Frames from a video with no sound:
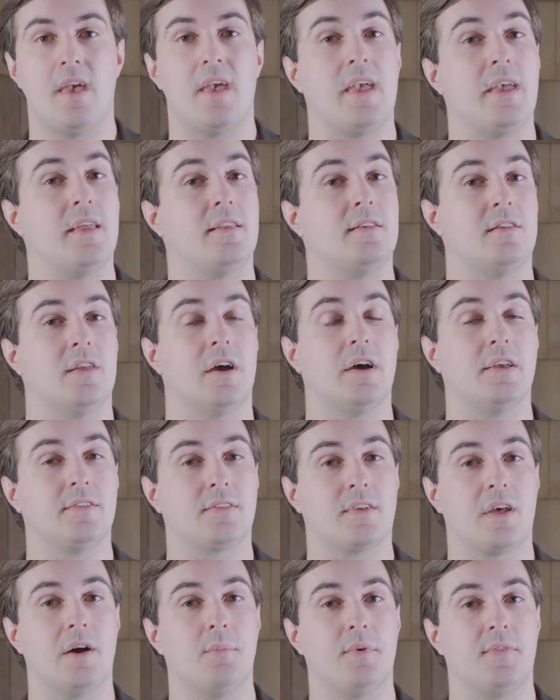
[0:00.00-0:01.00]
it does
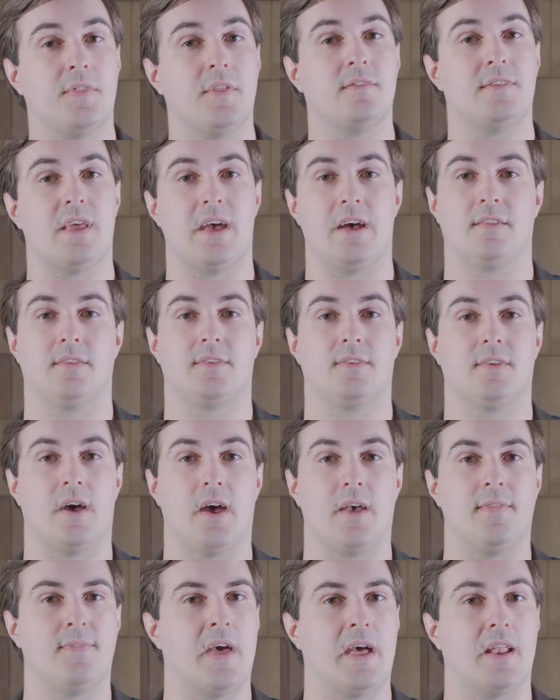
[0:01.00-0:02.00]
come with the
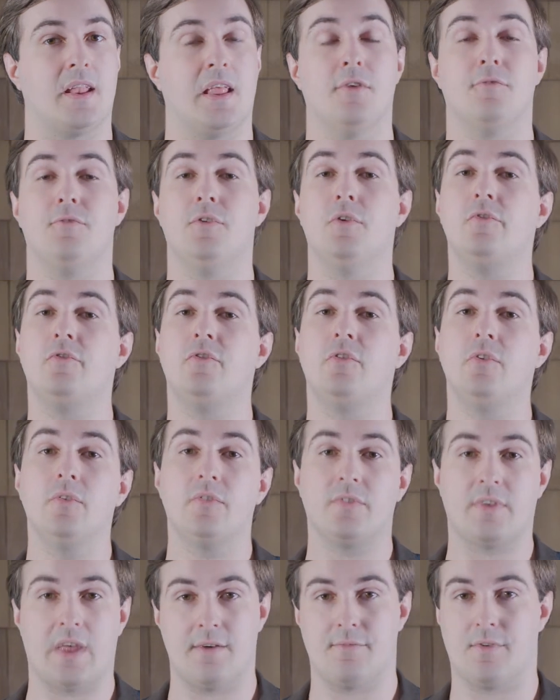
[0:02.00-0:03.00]
downside that if you
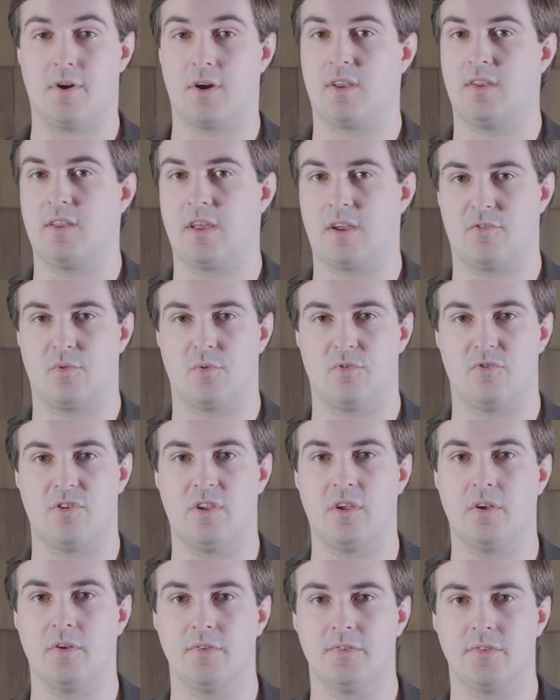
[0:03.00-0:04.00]
choose to have architectural
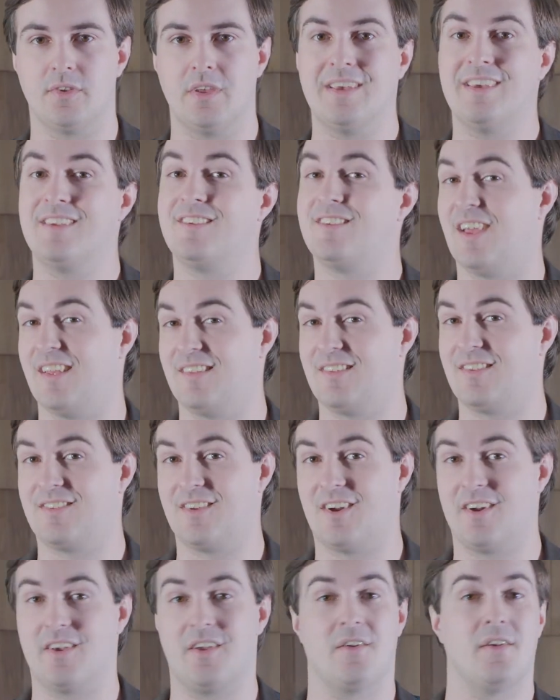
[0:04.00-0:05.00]
shingles, chances
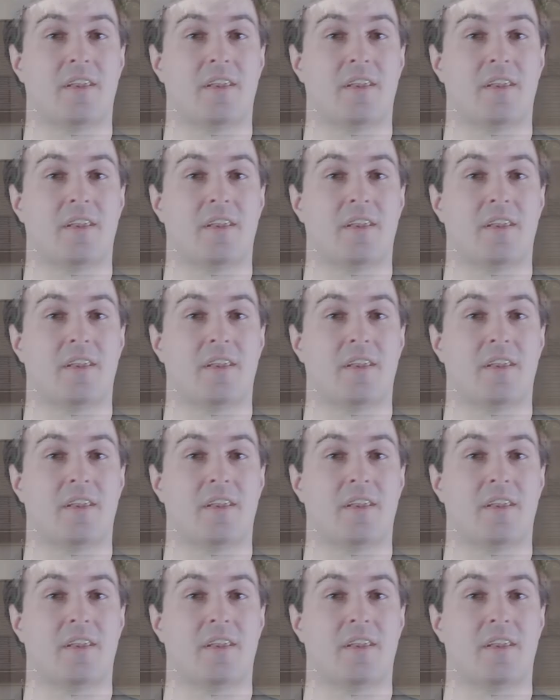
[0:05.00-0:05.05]
are your